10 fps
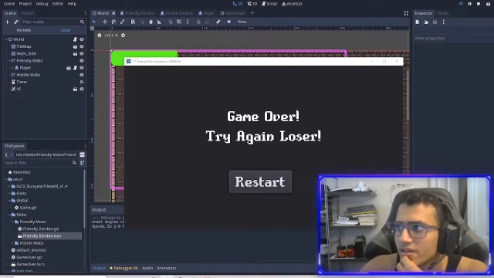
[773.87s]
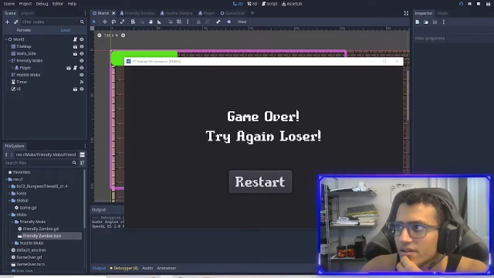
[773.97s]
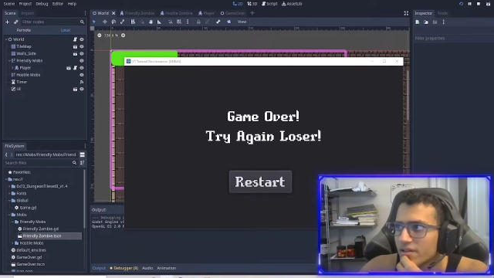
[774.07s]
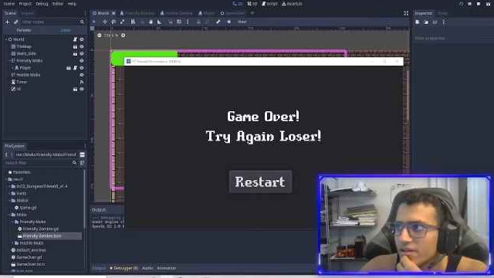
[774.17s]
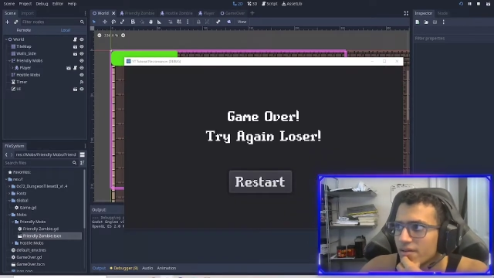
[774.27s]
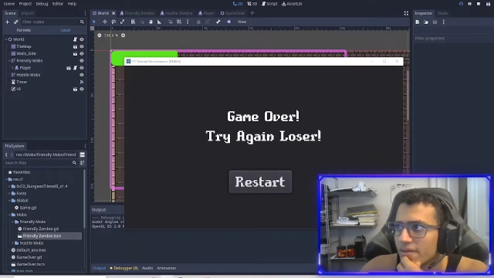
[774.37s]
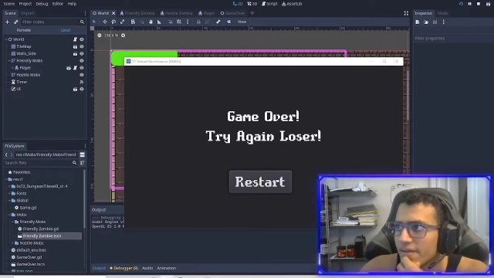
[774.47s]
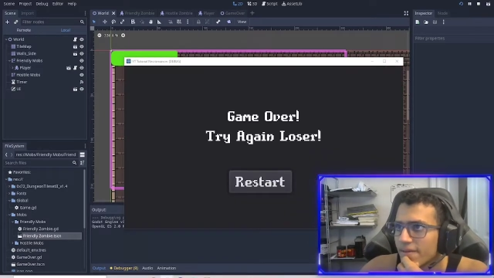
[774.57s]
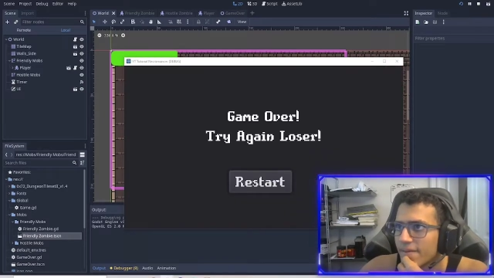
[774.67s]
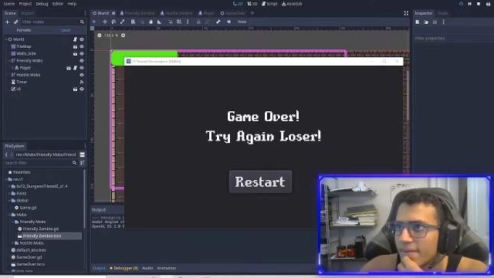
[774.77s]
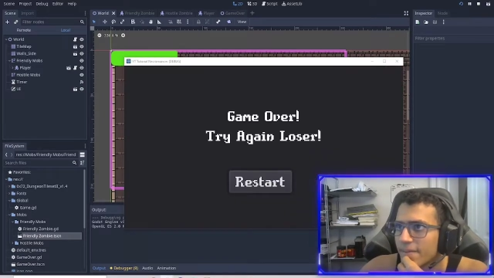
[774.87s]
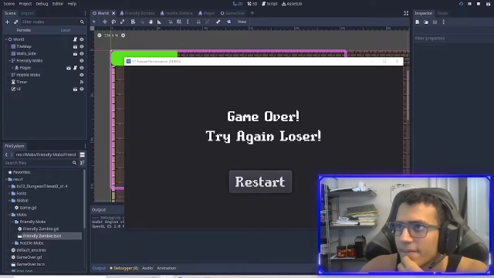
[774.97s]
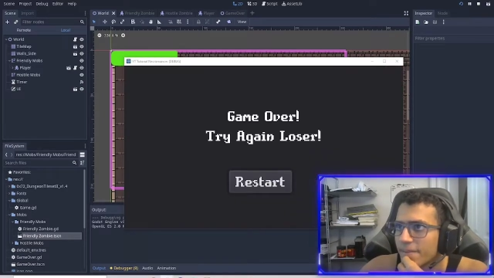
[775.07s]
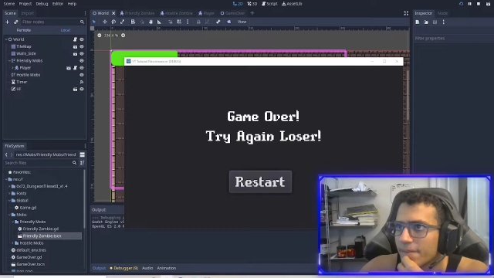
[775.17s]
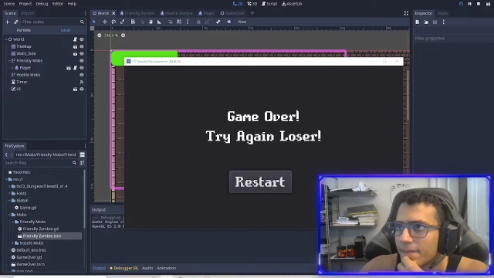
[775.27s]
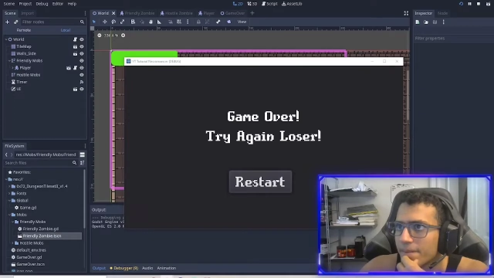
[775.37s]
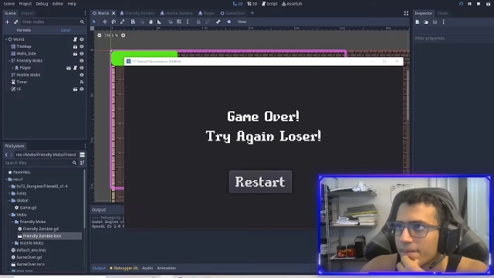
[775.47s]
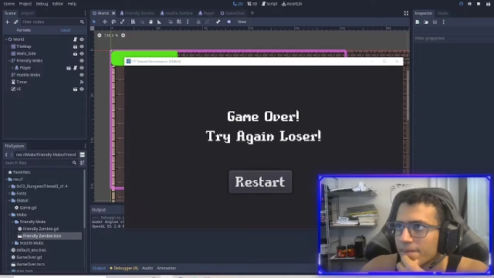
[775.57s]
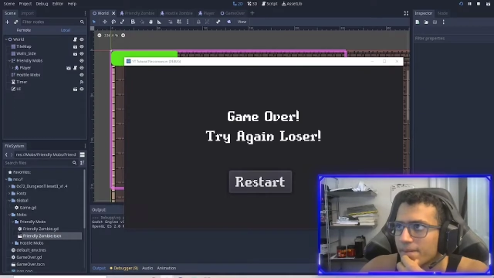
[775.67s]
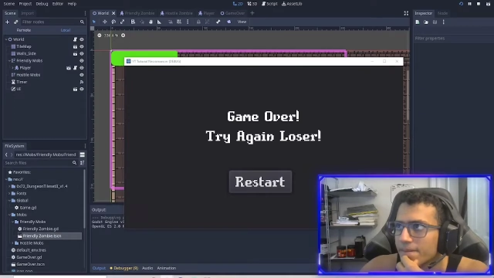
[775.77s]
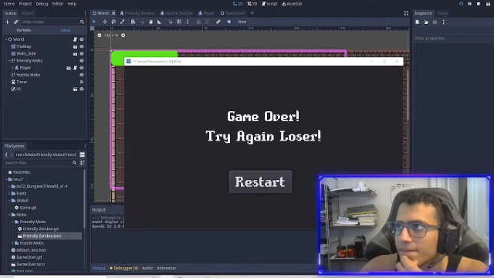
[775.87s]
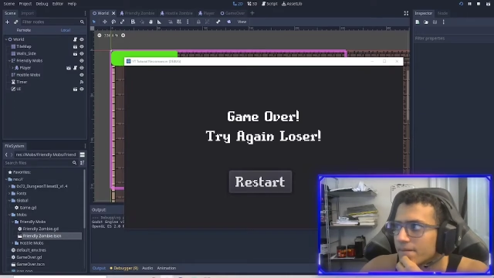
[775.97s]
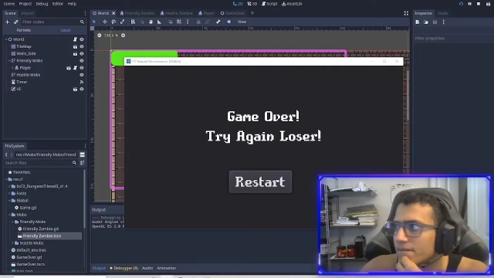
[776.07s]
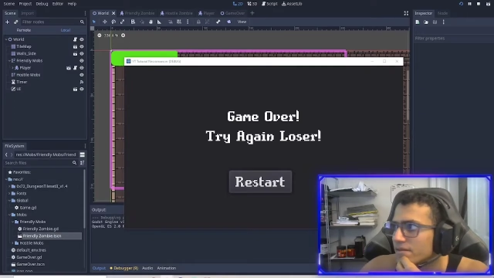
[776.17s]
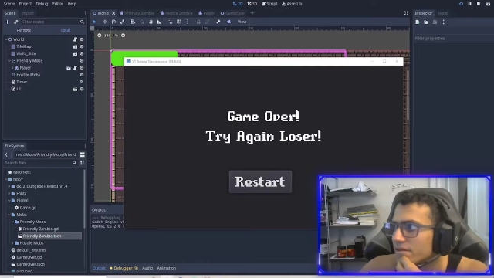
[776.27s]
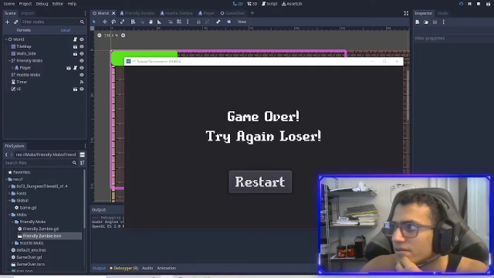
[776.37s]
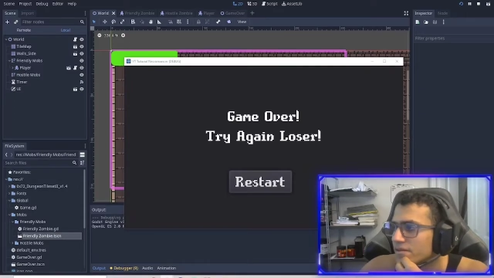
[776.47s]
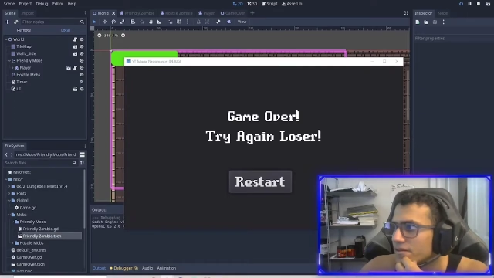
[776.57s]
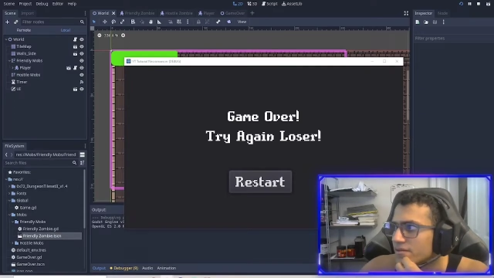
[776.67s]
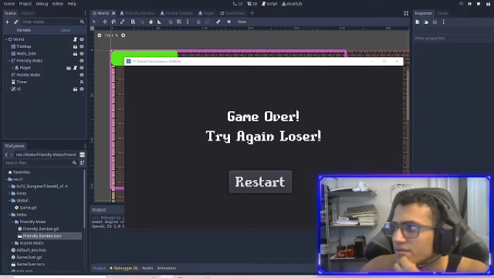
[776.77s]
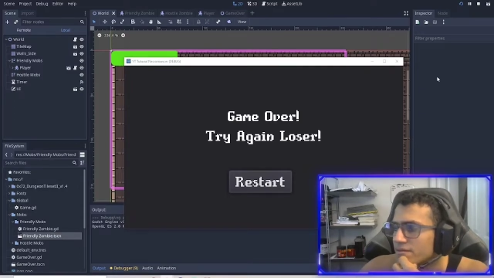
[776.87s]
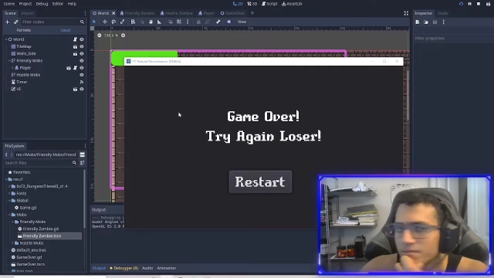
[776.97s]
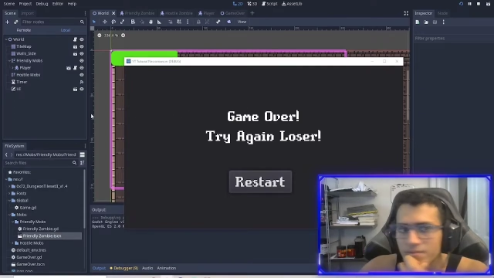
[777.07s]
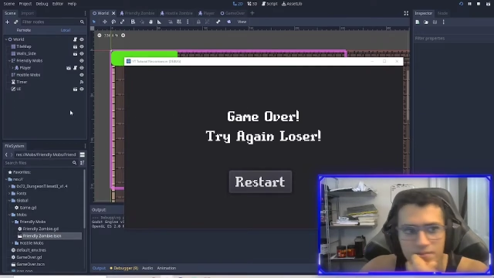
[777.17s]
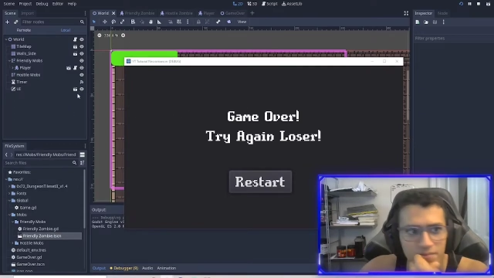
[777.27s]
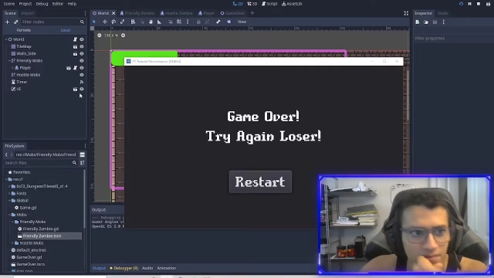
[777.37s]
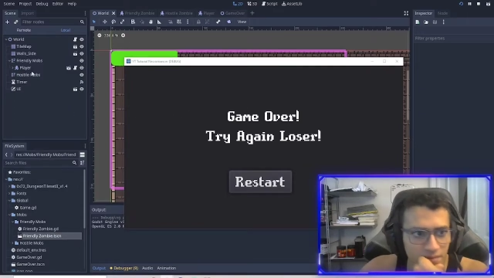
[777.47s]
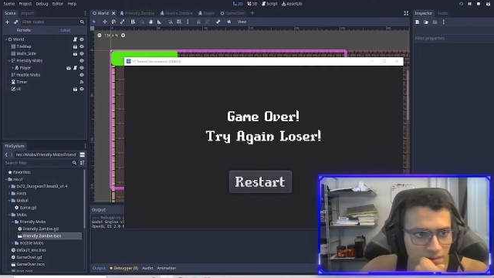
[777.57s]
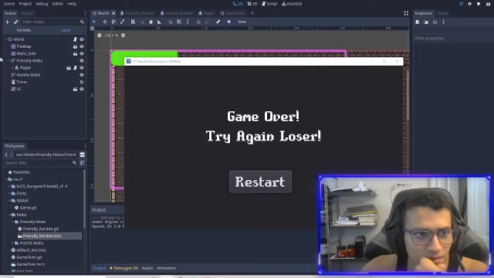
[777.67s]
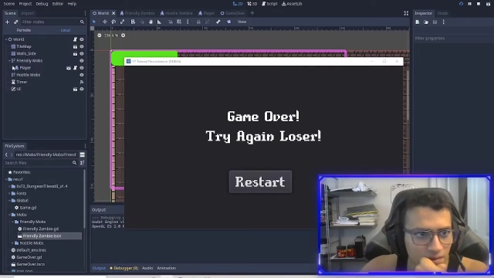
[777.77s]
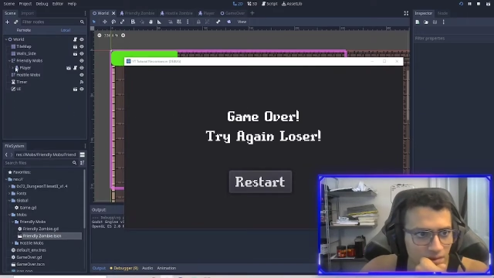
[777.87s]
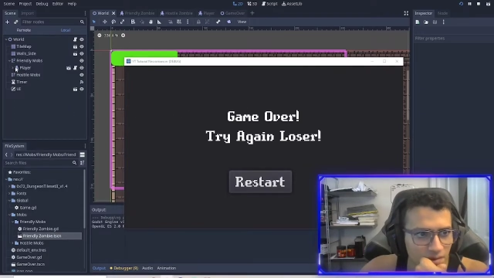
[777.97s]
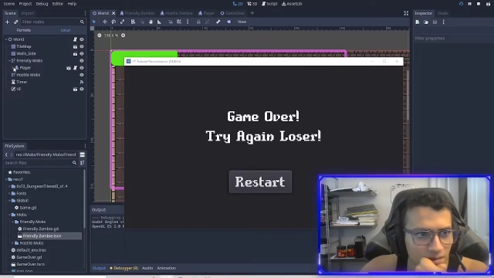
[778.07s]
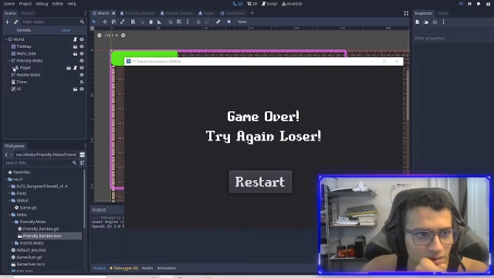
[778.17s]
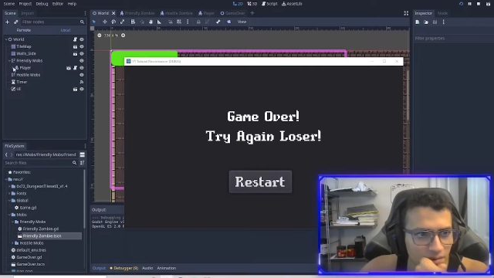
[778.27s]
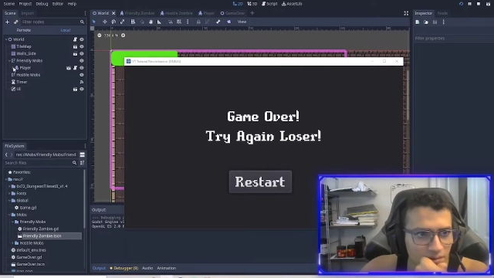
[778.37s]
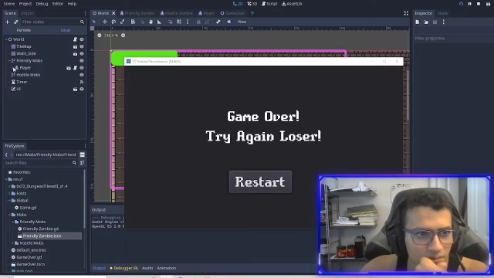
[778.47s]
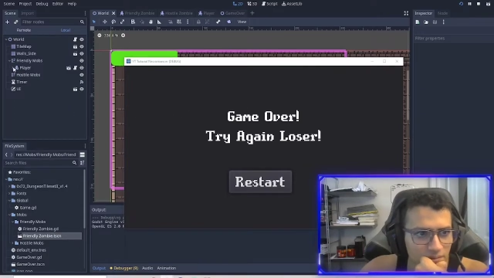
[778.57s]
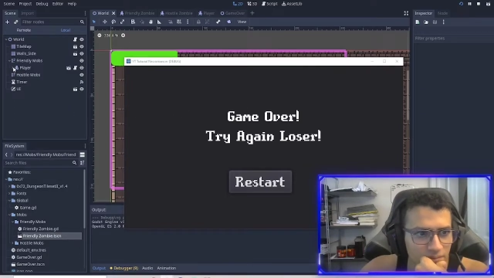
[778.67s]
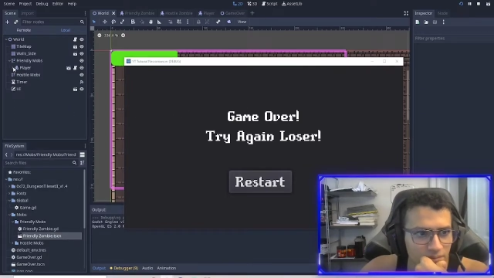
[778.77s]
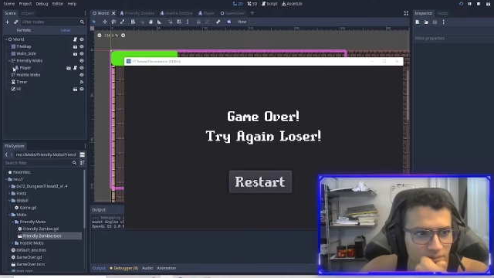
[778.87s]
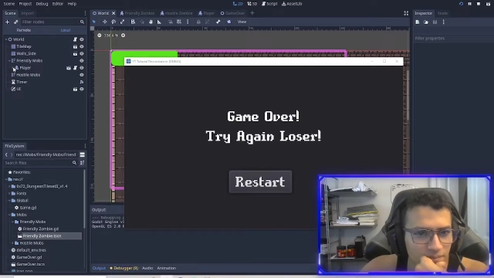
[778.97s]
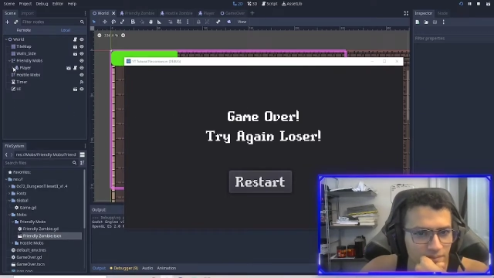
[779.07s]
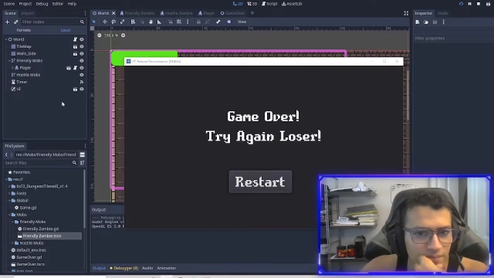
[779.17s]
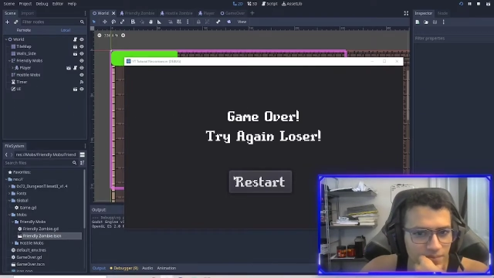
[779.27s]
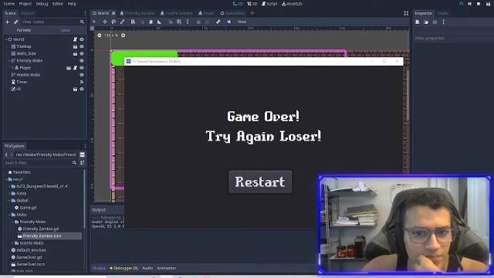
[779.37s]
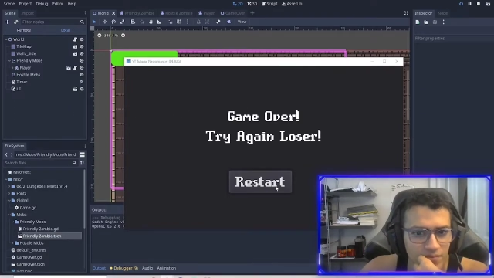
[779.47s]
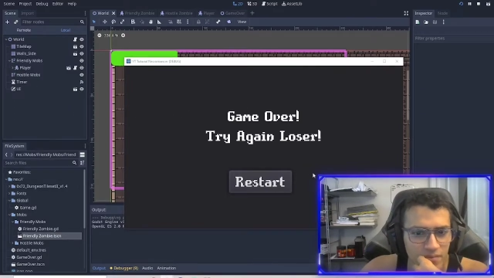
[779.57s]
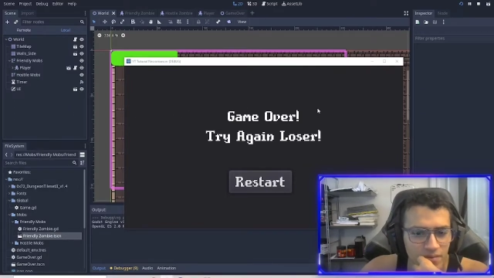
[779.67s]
Nothing is said.